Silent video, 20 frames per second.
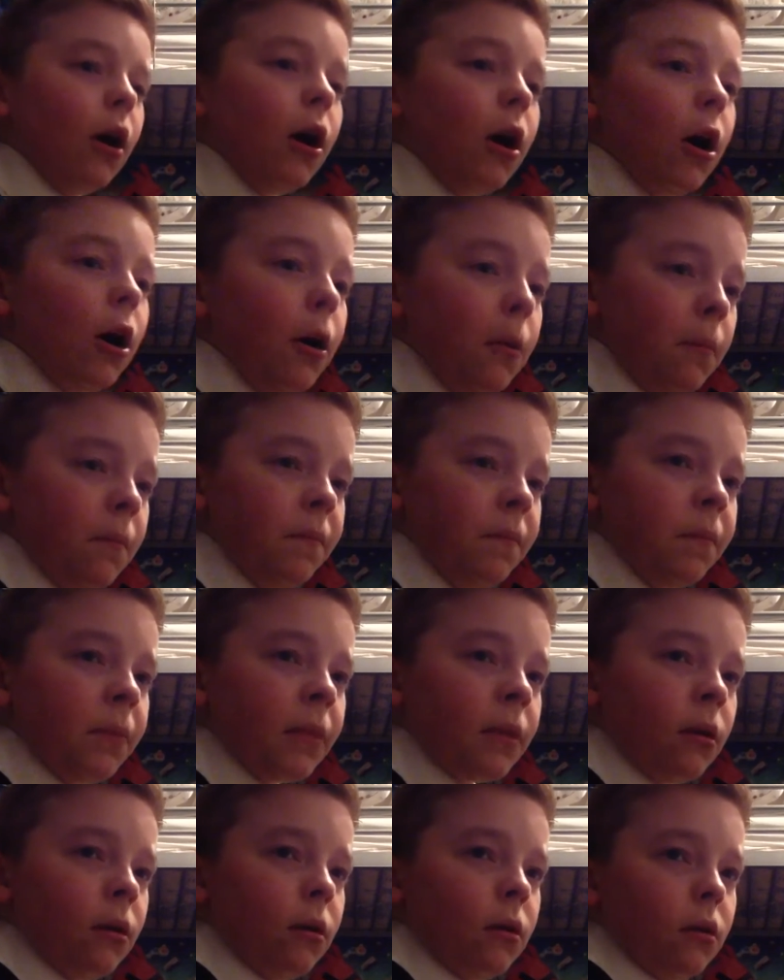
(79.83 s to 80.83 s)

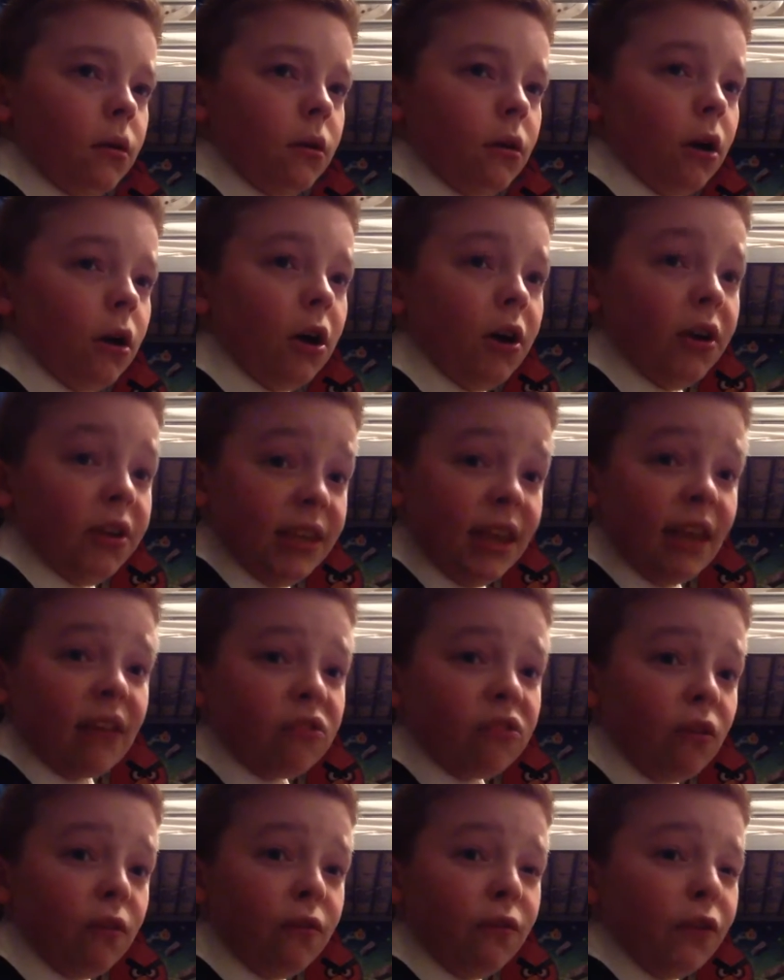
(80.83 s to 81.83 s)

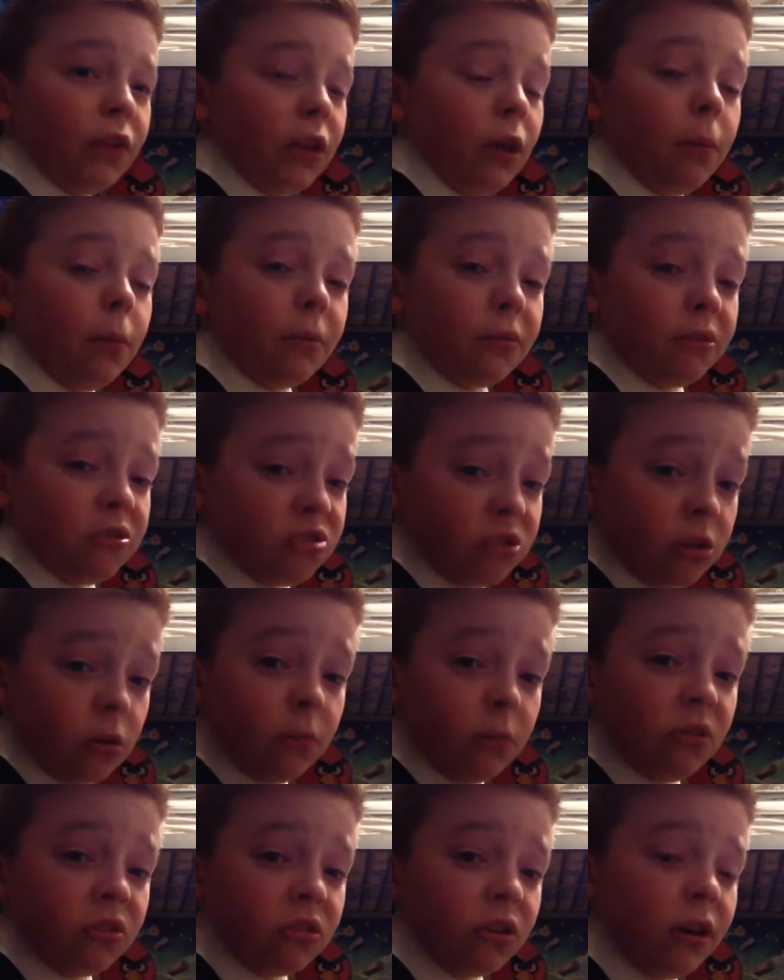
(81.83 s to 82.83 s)
yes, the funny Operation
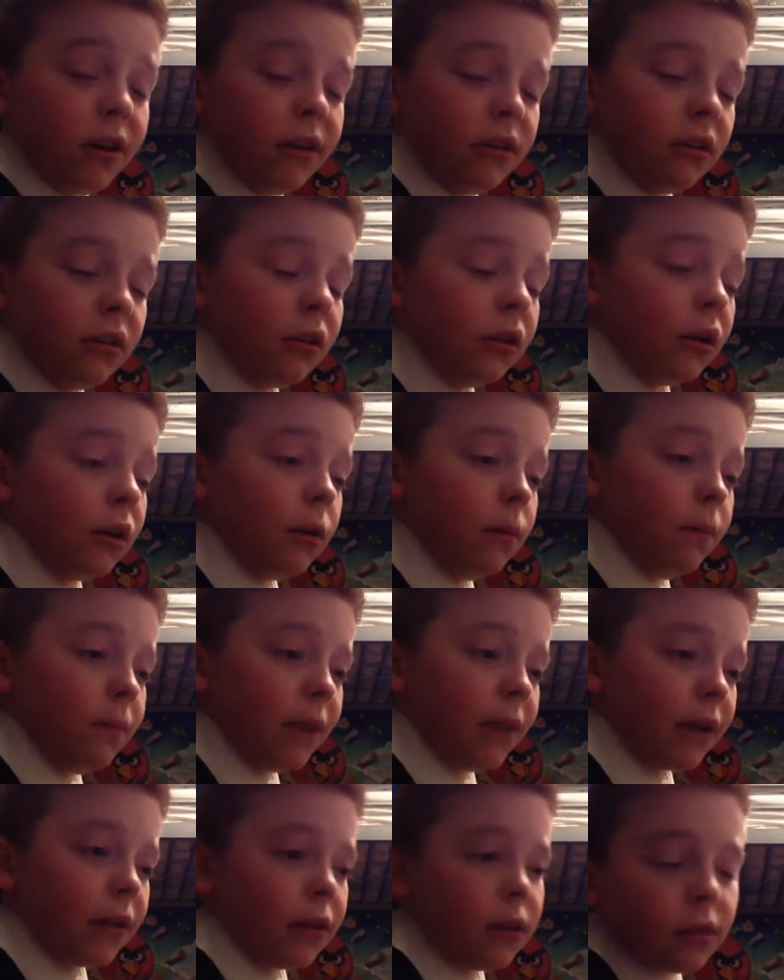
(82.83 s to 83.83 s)
Homeless Guy,
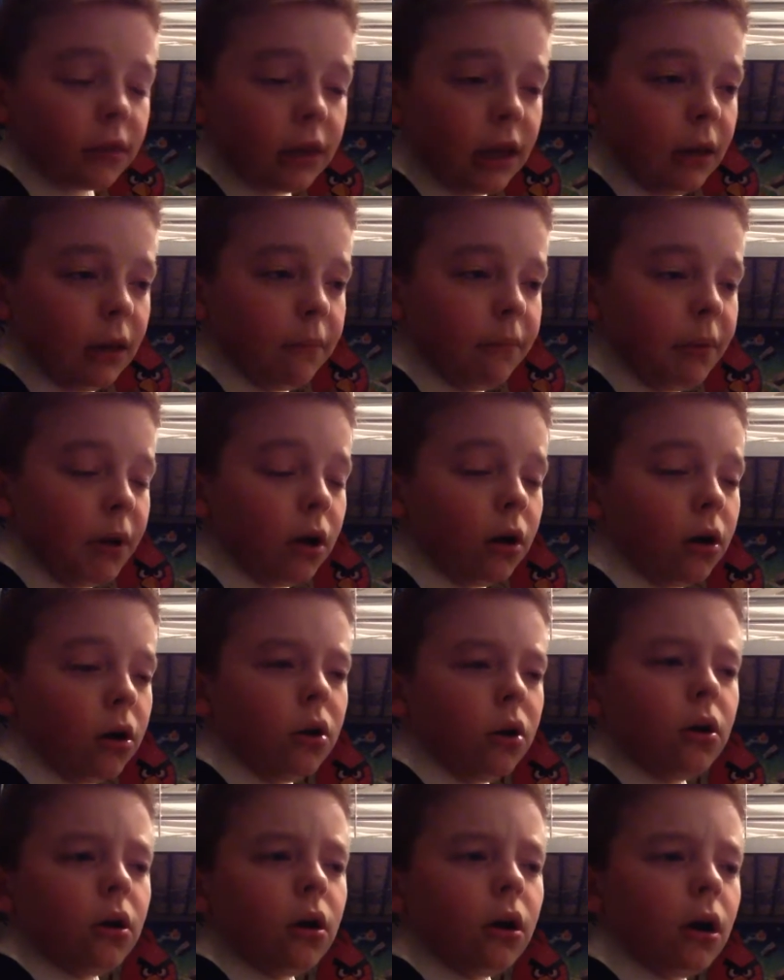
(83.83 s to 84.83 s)
that kind of thing, but,
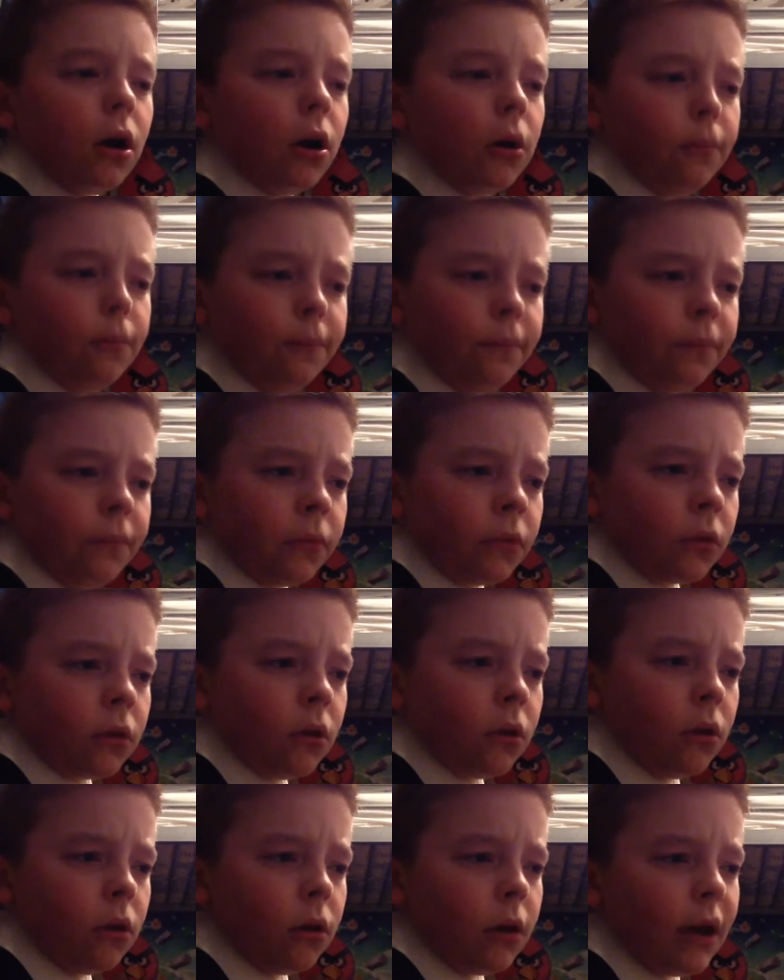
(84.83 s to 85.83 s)

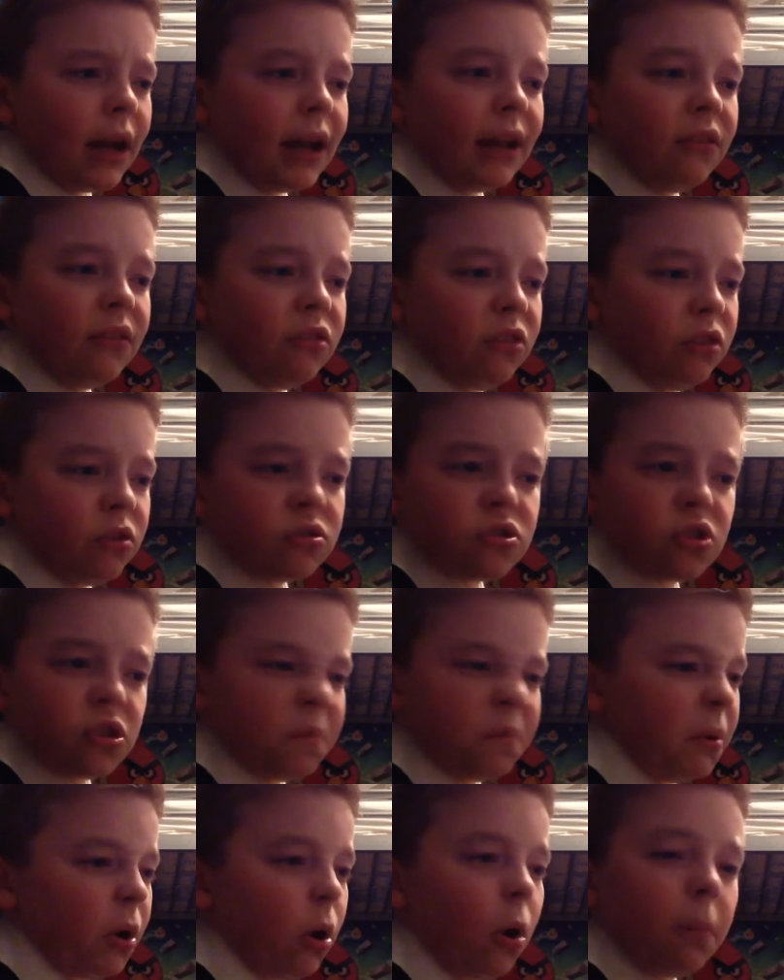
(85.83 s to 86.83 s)
and you can
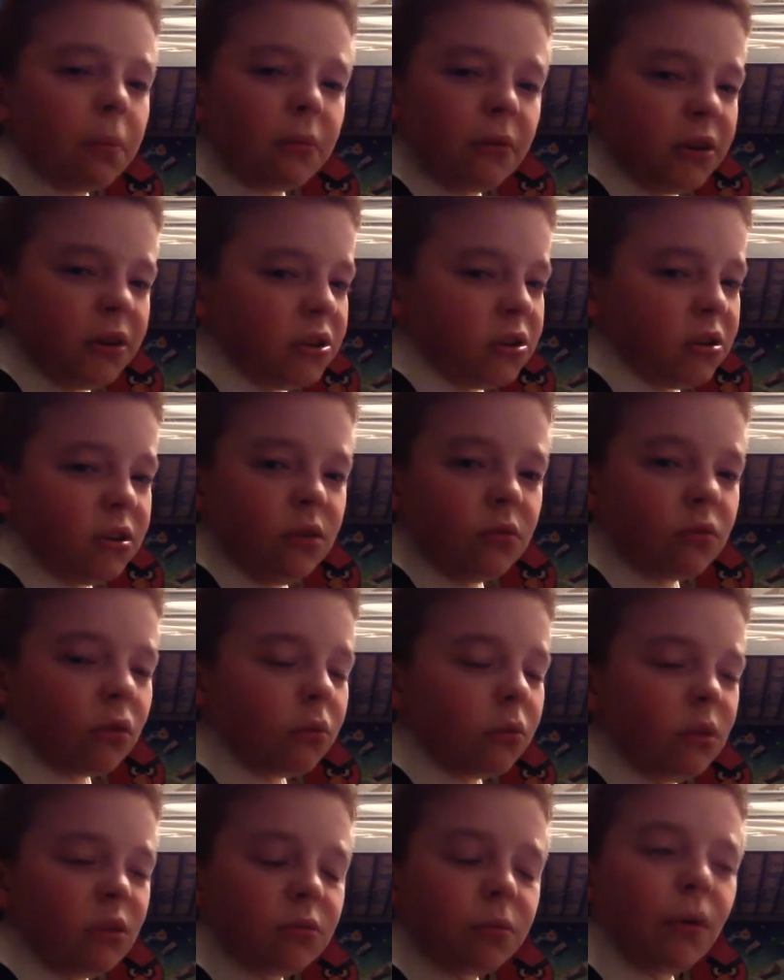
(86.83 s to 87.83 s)
just put you
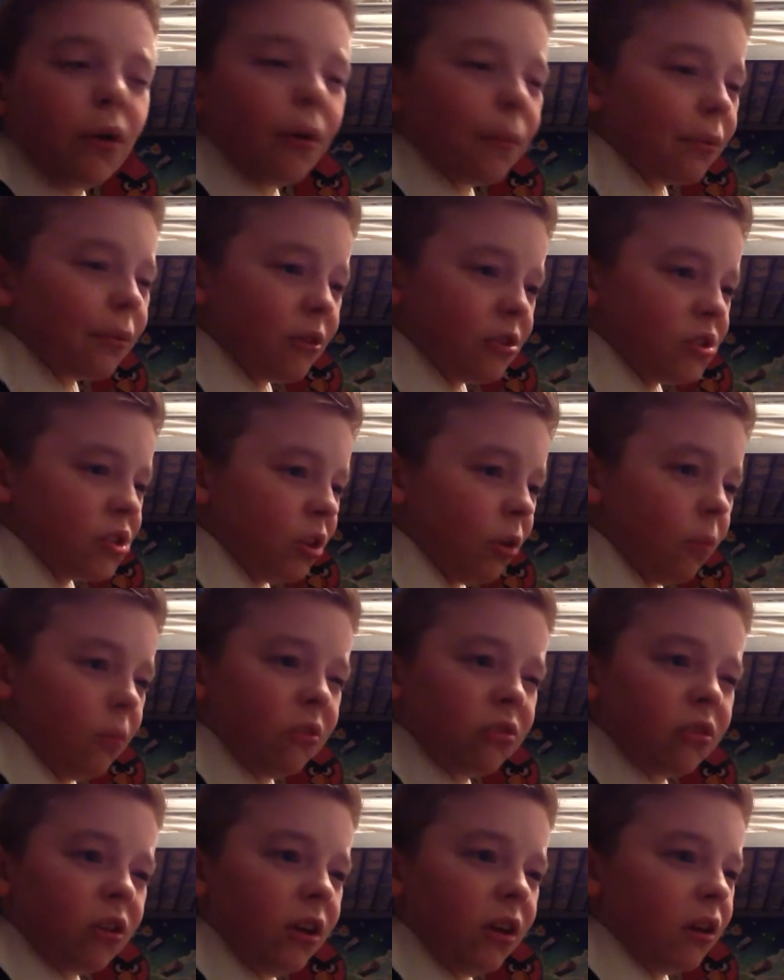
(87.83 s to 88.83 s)
don't need to put Operation
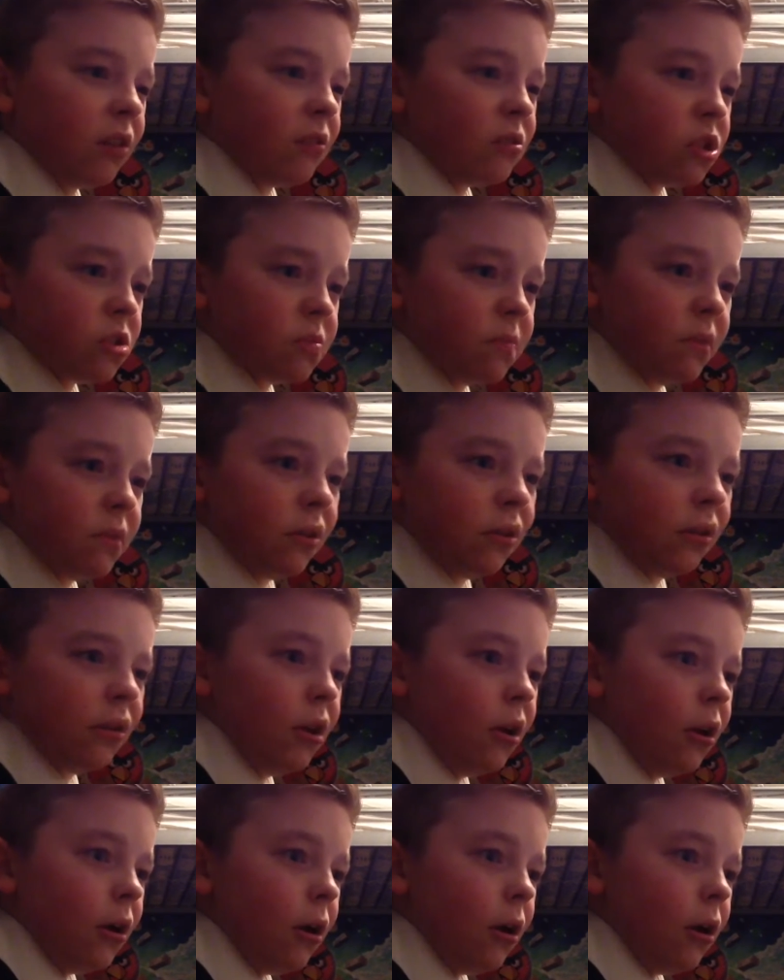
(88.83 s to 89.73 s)
Homeless Guy, you can just put,